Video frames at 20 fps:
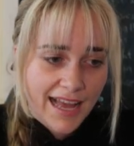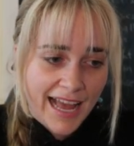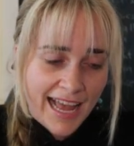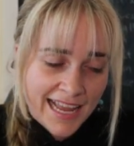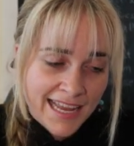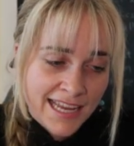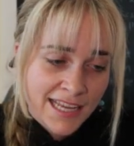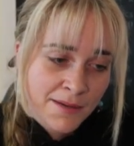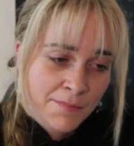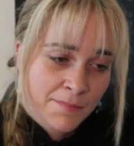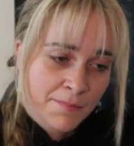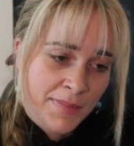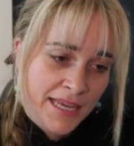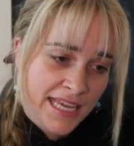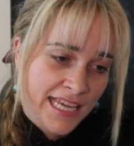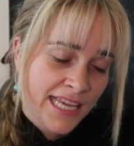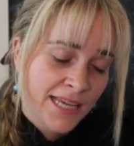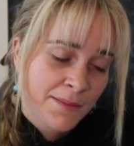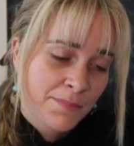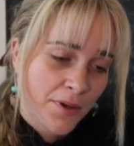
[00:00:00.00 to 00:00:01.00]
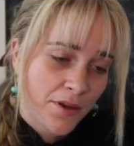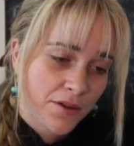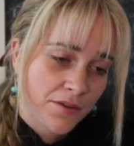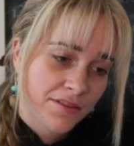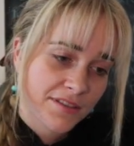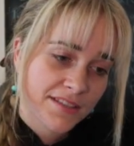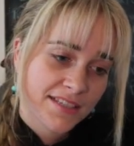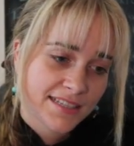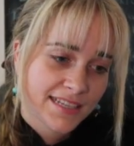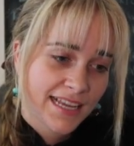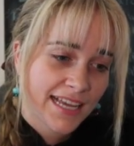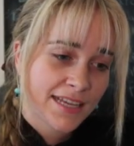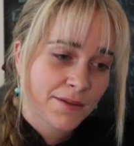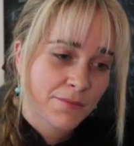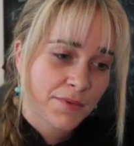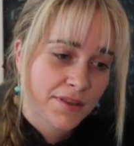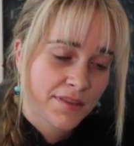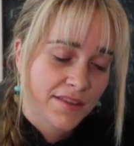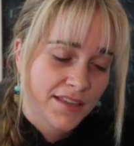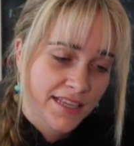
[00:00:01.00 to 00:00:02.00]
A and B both stay
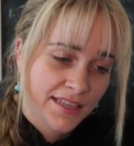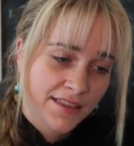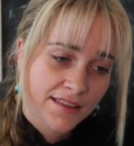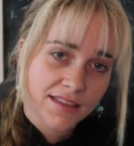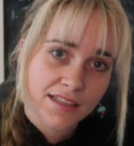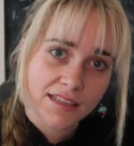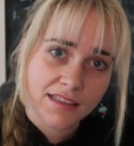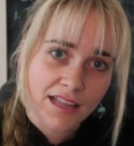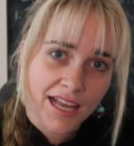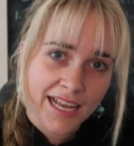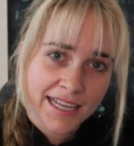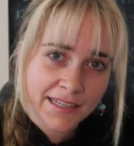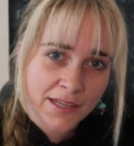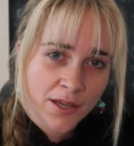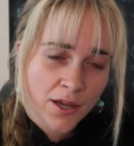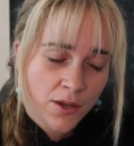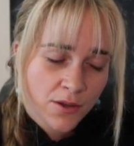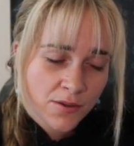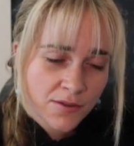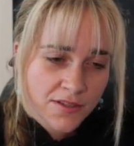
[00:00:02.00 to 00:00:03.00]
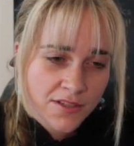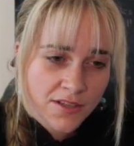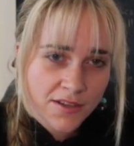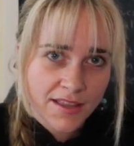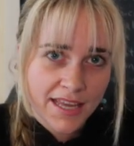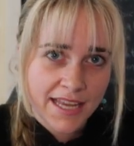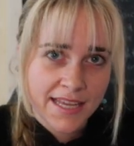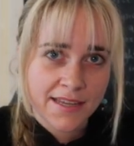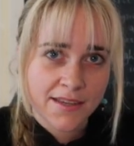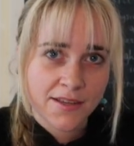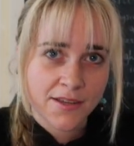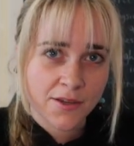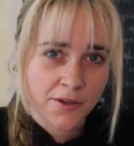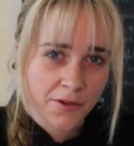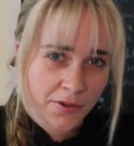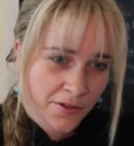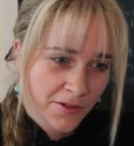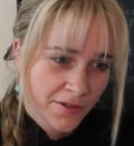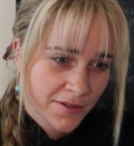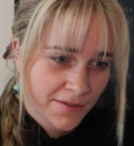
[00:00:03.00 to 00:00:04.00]
within the light cone, so they
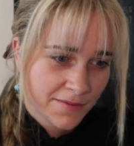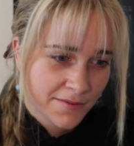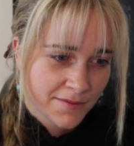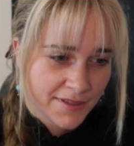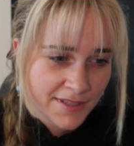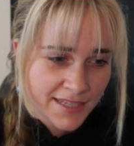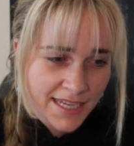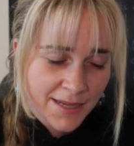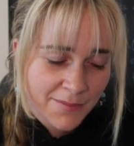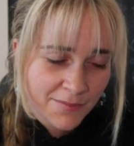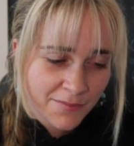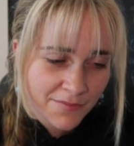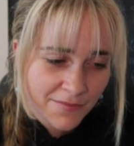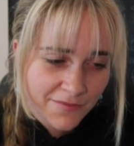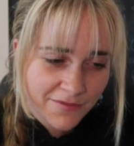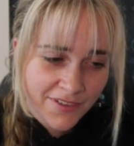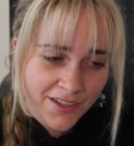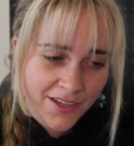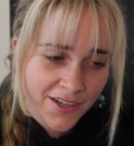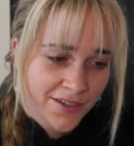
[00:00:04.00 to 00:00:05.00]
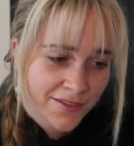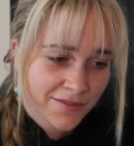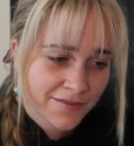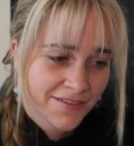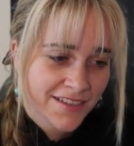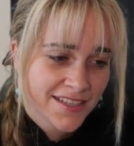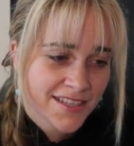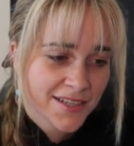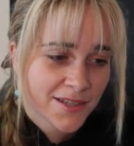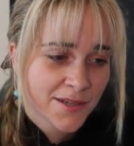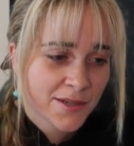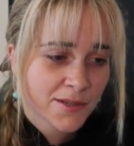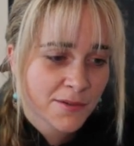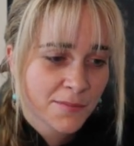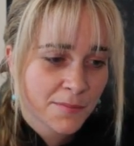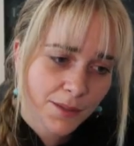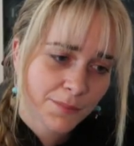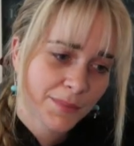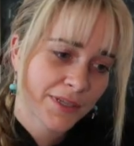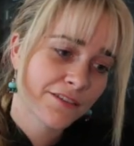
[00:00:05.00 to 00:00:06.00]
could seem, you know,
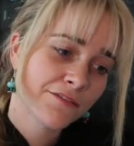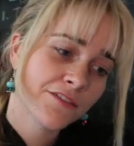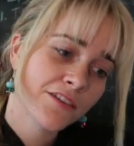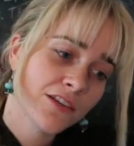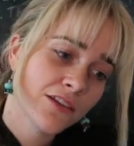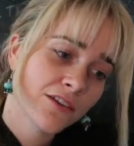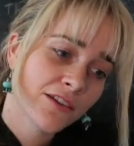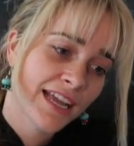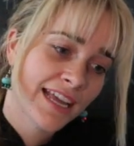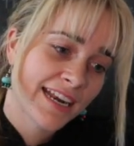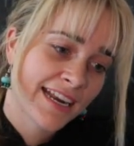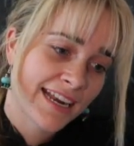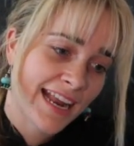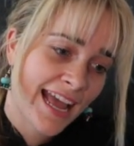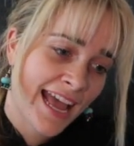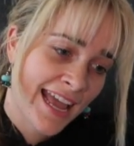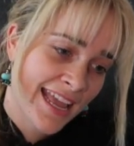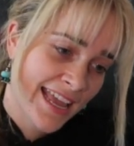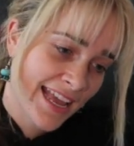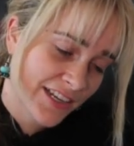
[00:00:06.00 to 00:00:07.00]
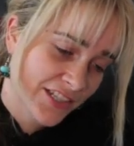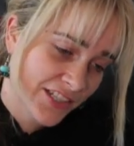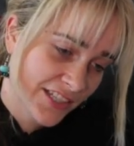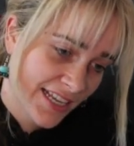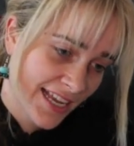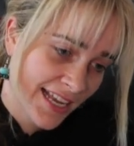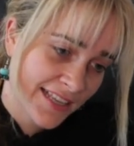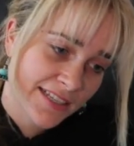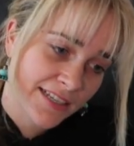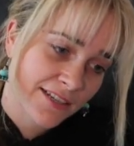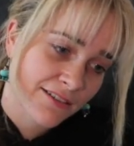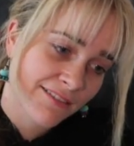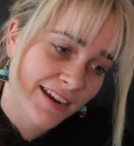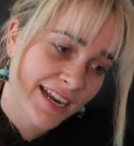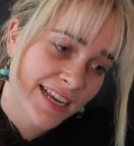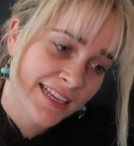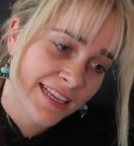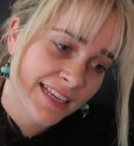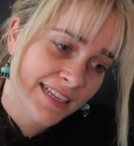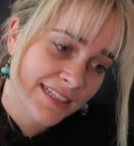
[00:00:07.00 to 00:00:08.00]
physical, but if you look at it, A actually has a
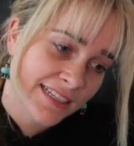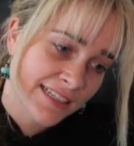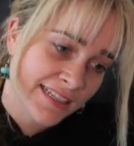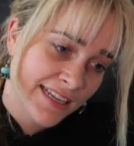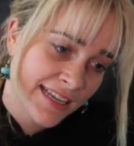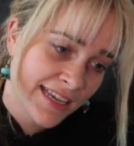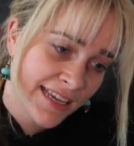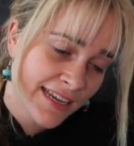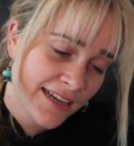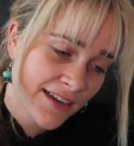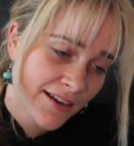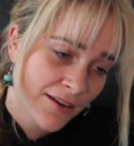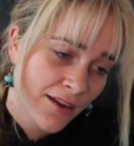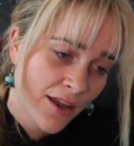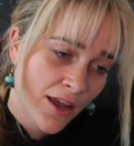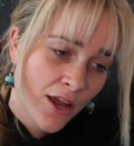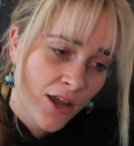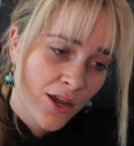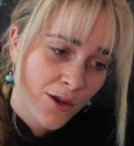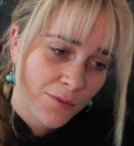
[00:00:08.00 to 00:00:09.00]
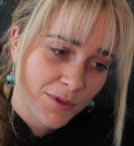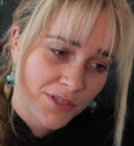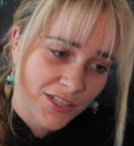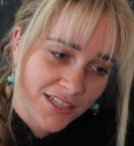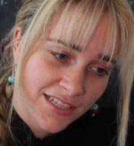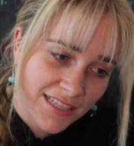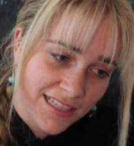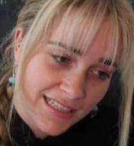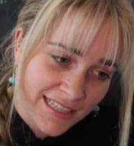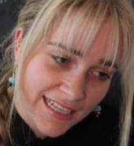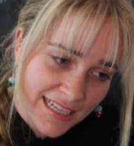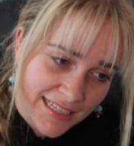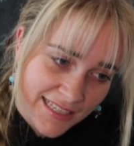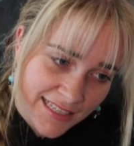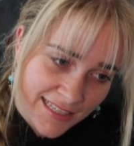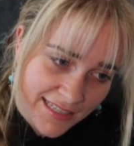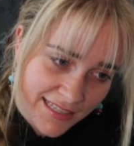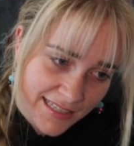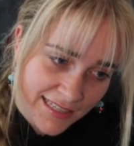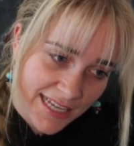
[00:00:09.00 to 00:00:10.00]
gradient in here which is less
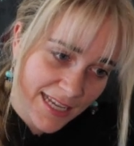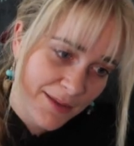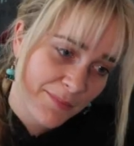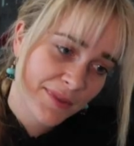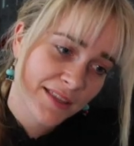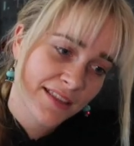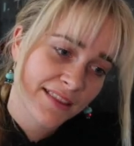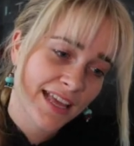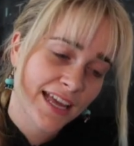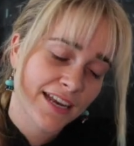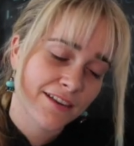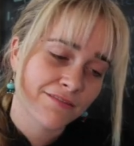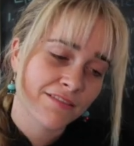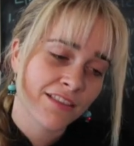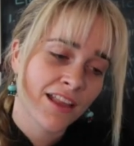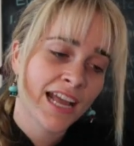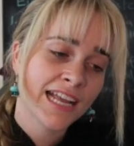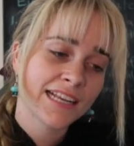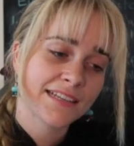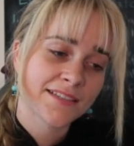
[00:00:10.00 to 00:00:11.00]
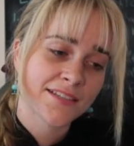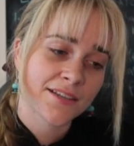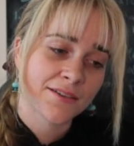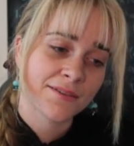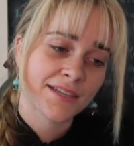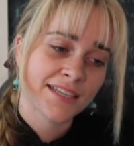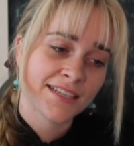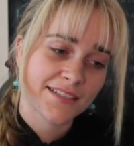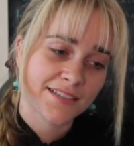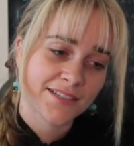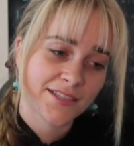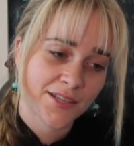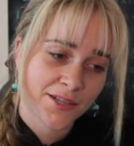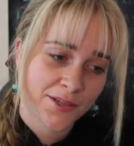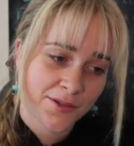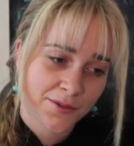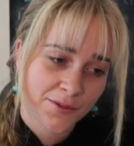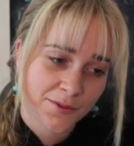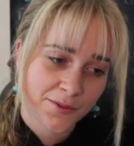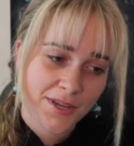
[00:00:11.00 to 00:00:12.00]
steep than that of light, so it
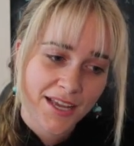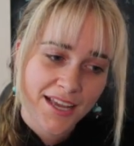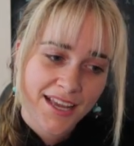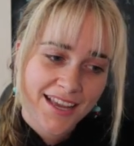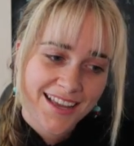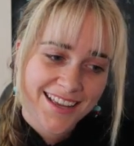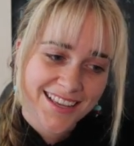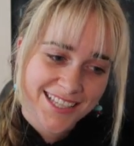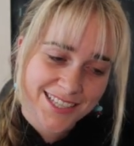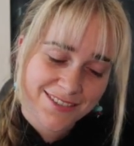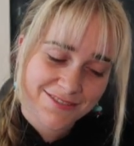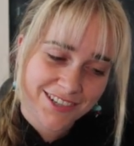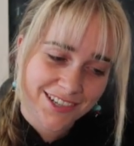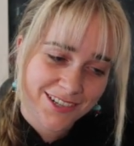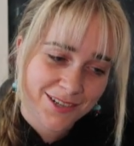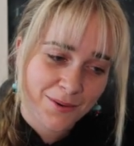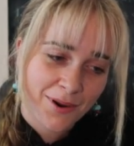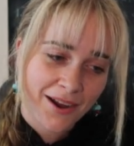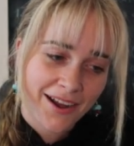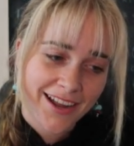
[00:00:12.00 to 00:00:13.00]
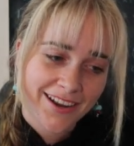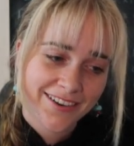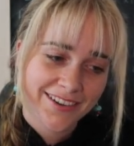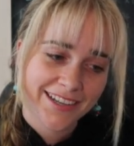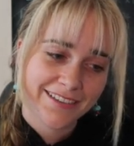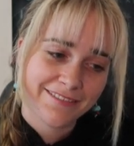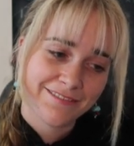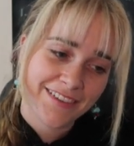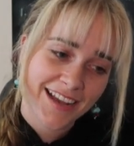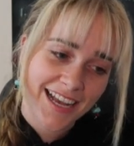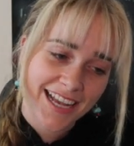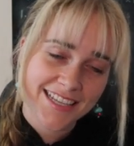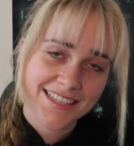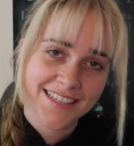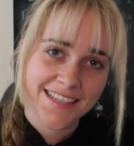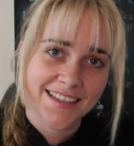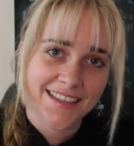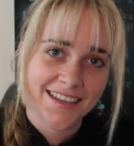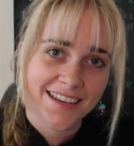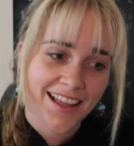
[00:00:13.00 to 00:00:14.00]
too is requiring
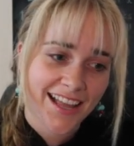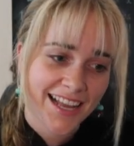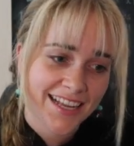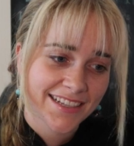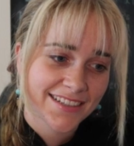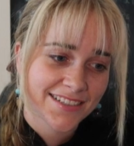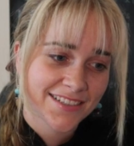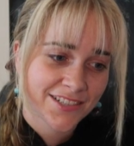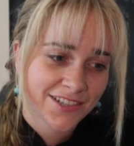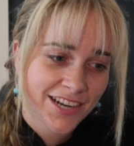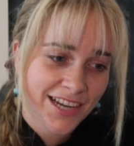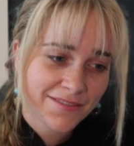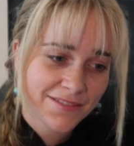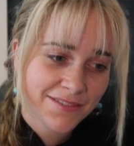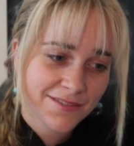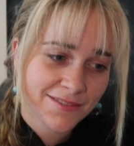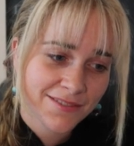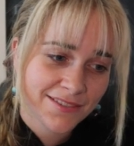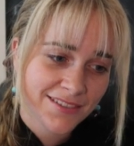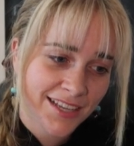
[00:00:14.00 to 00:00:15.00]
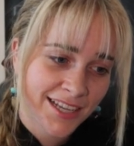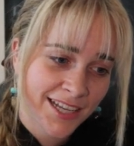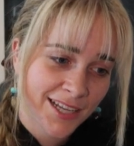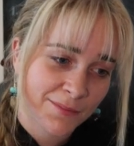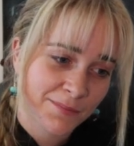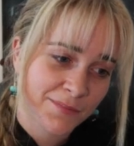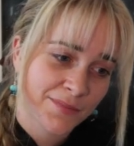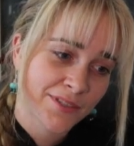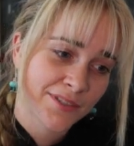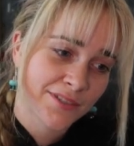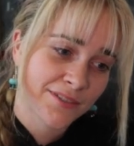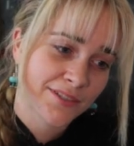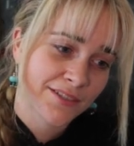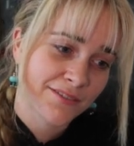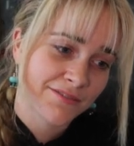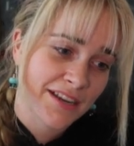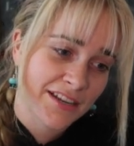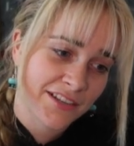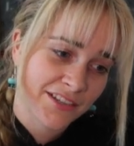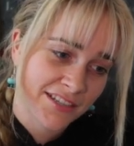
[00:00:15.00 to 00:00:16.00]
faster than light travel
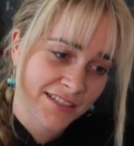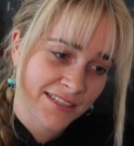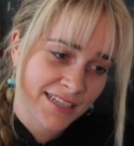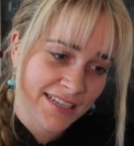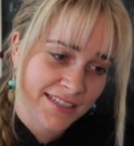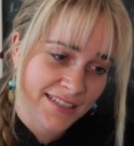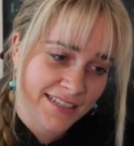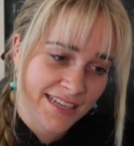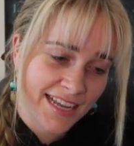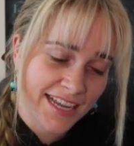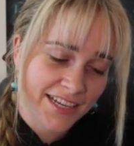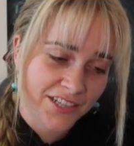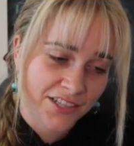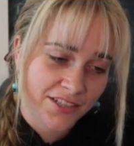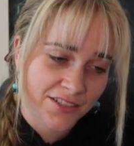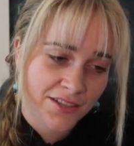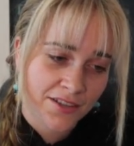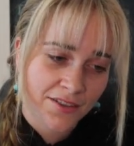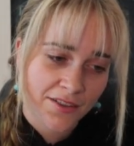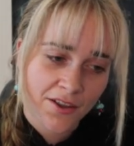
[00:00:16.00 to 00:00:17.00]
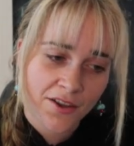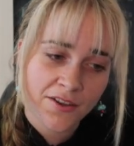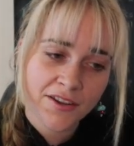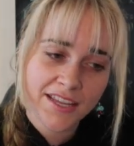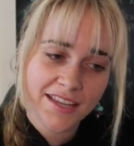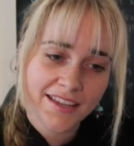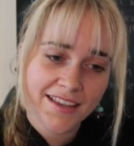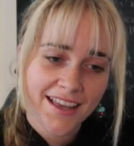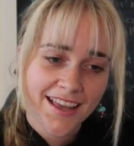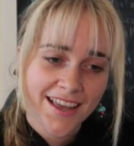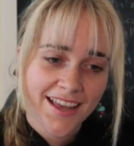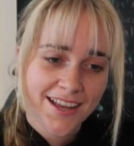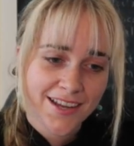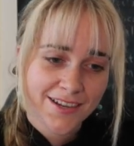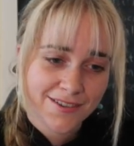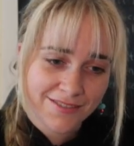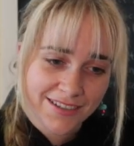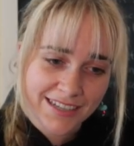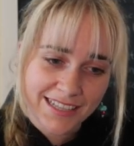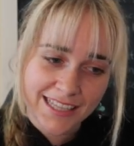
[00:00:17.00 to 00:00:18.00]
to reach its destination. So the only
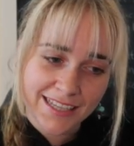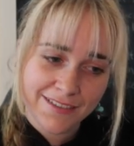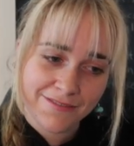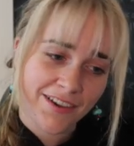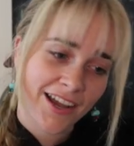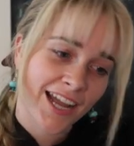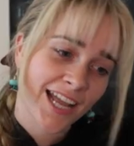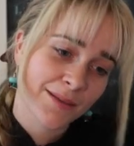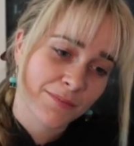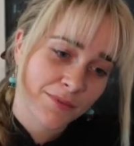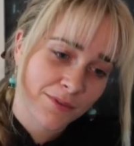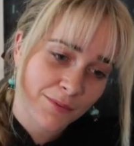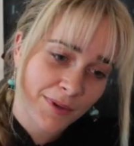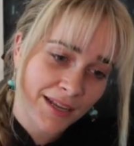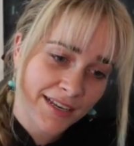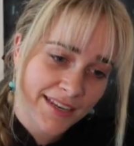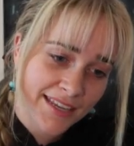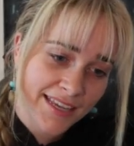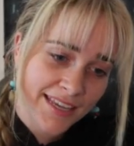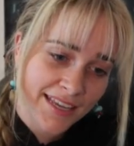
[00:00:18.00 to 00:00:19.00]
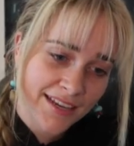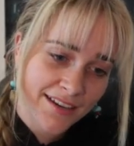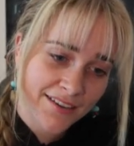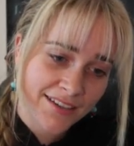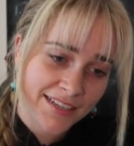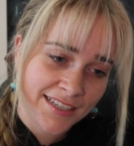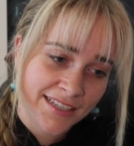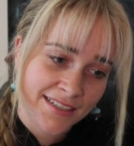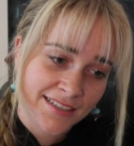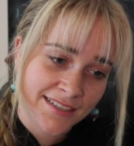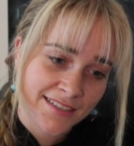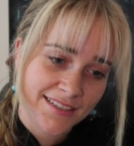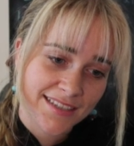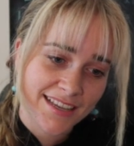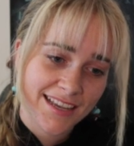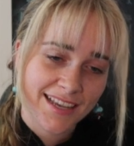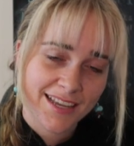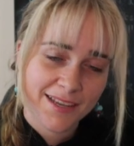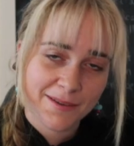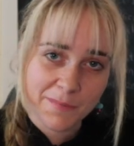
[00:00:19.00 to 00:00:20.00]
really viable one here is
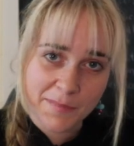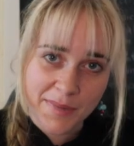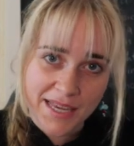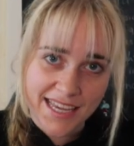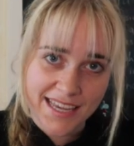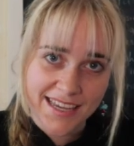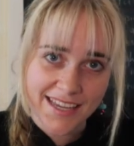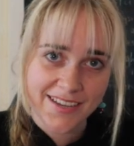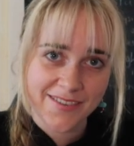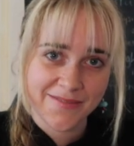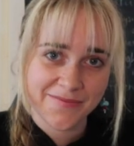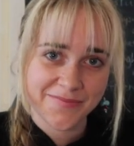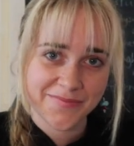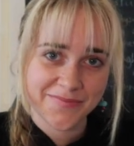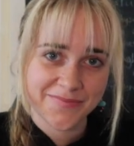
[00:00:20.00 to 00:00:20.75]
be.